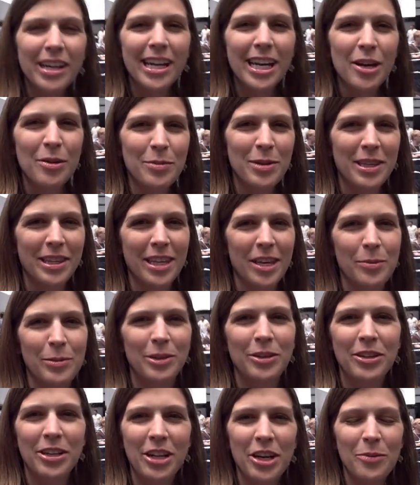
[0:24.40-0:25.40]
I am in the
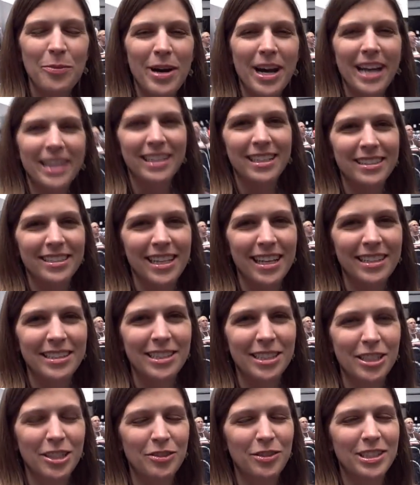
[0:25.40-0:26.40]
Millionaire Mind
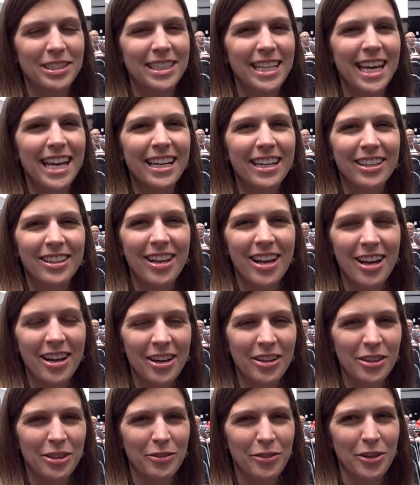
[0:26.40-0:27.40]
Intensive. It's 8 o'clock
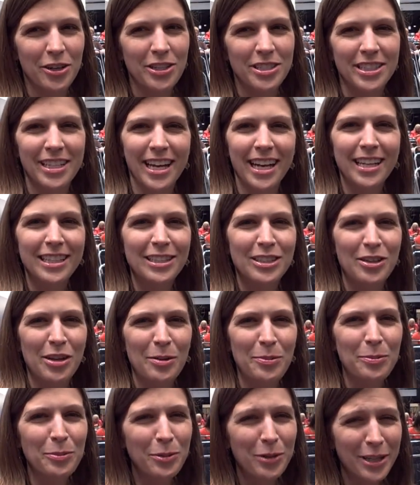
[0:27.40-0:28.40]
on the first night, so
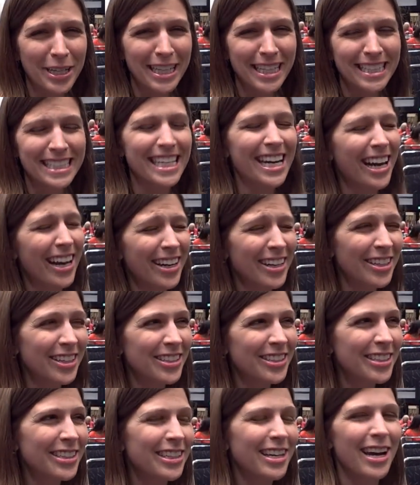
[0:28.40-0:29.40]
I'm pretty
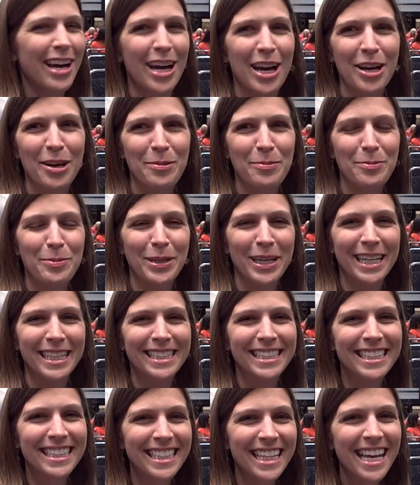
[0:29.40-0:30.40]
tired, um, but
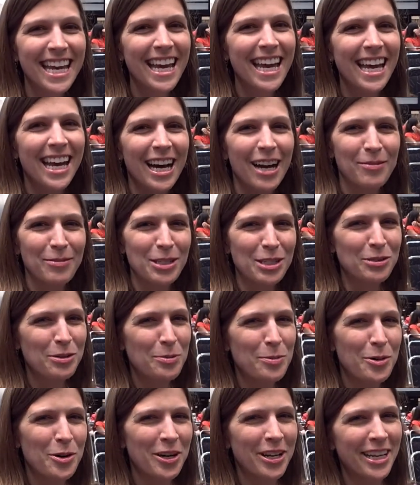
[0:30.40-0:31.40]
I'm just
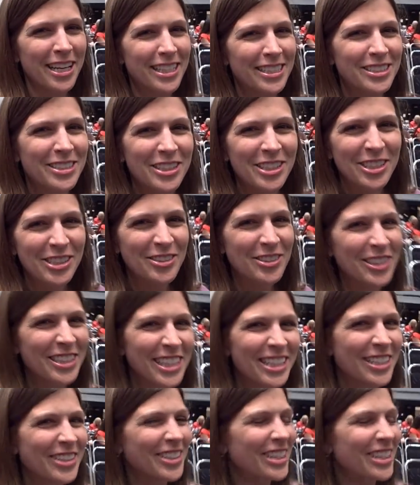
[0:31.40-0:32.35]
reporting into you really